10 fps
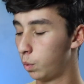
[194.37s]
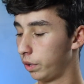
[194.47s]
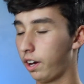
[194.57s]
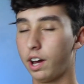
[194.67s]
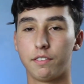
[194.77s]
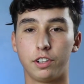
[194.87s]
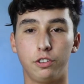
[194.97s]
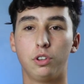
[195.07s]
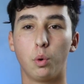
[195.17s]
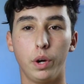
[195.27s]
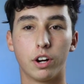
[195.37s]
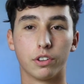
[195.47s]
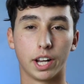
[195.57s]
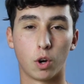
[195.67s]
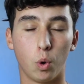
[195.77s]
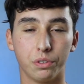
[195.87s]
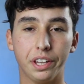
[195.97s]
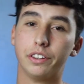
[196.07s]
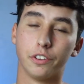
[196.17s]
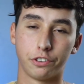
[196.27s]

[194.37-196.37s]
without having to do the weird like holding the